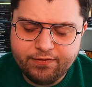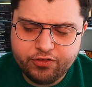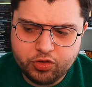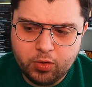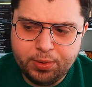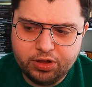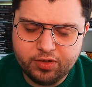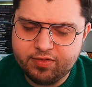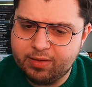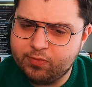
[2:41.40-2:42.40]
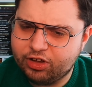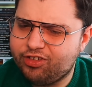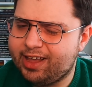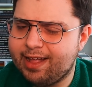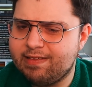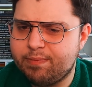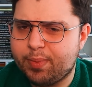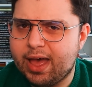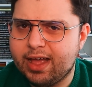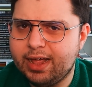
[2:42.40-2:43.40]
if so, because it seems like she
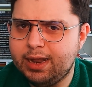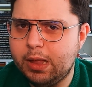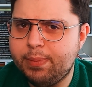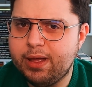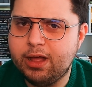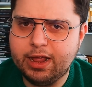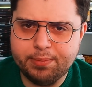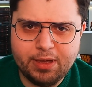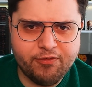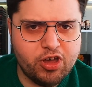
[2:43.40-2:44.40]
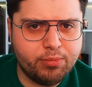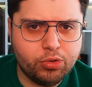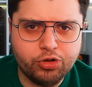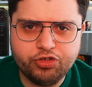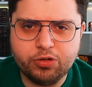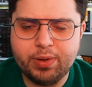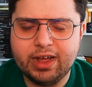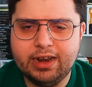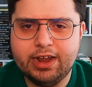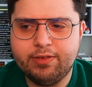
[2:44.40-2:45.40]
gains it back a little bit, a bit of her
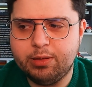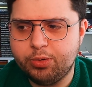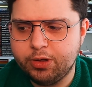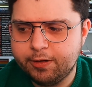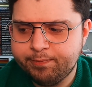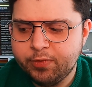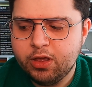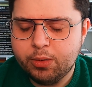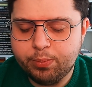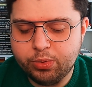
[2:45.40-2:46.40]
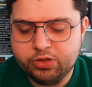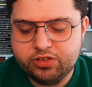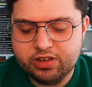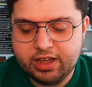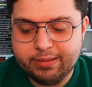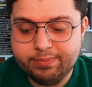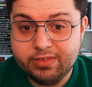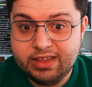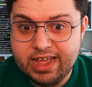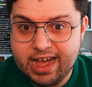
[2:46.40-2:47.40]
mojo back later in the book. But
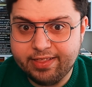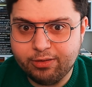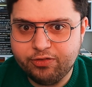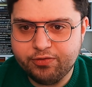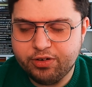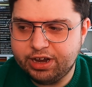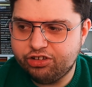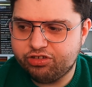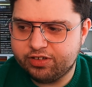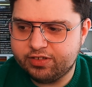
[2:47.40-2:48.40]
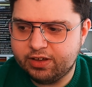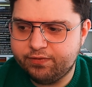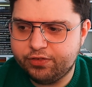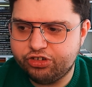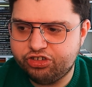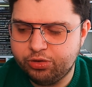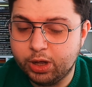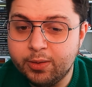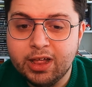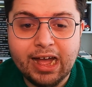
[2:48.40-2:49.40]
yeah, that was very interesting for
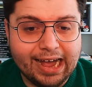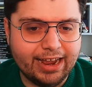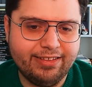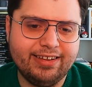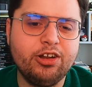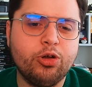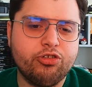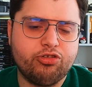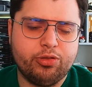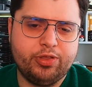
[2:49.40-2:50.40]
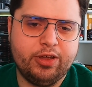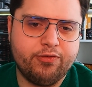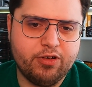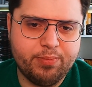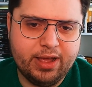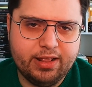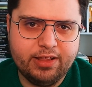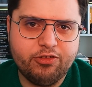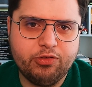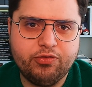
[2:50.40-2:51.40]
sure. I did also think for a
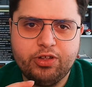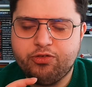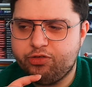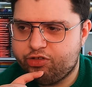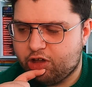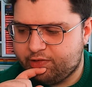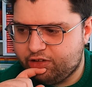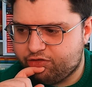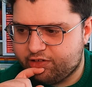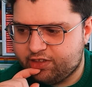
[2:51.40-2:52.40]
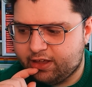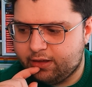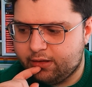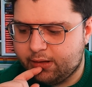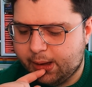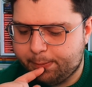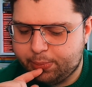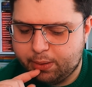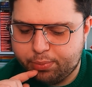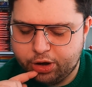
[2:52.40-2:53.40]
bit, and this was sort of an interesting
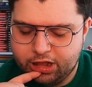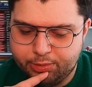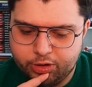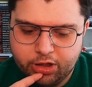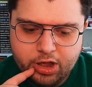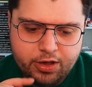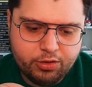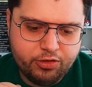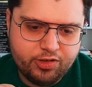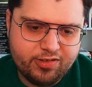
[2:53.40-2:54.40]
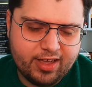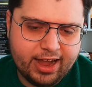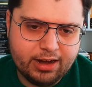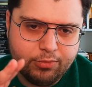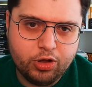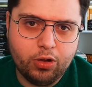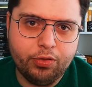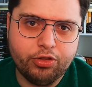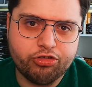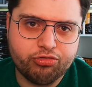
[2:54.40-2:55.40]
plot point in the book. There was this item
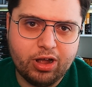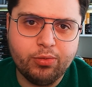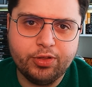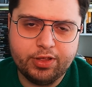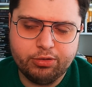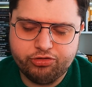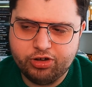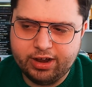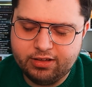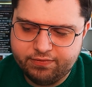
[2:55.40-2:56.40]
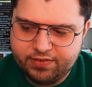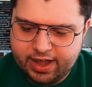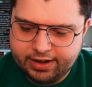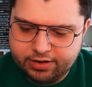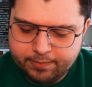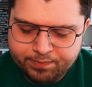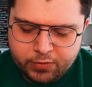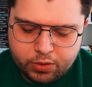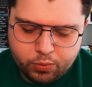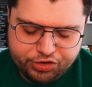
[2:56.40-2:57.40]
called the Shroud that they were trying to find,
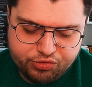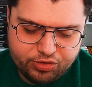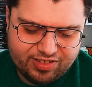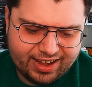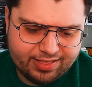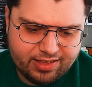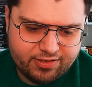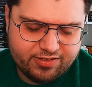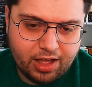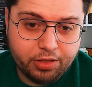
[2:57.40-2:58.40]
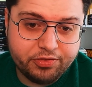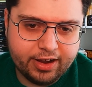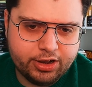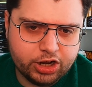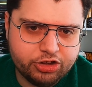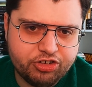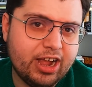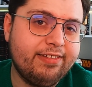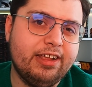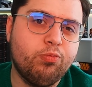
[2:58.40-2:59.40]
which was like this stealth
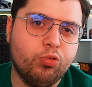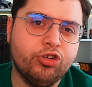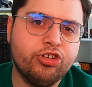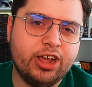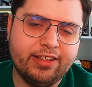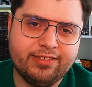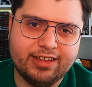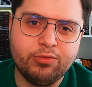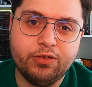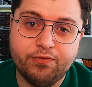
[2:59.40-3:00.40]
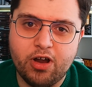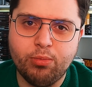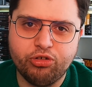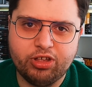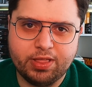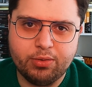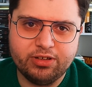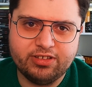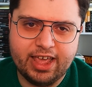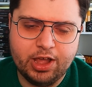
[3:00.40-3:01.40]
technology. I did wonder, it sounded very much like
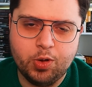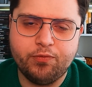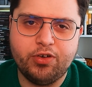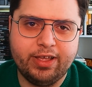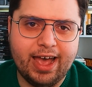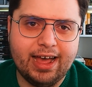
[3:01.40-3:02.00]
they were setting up for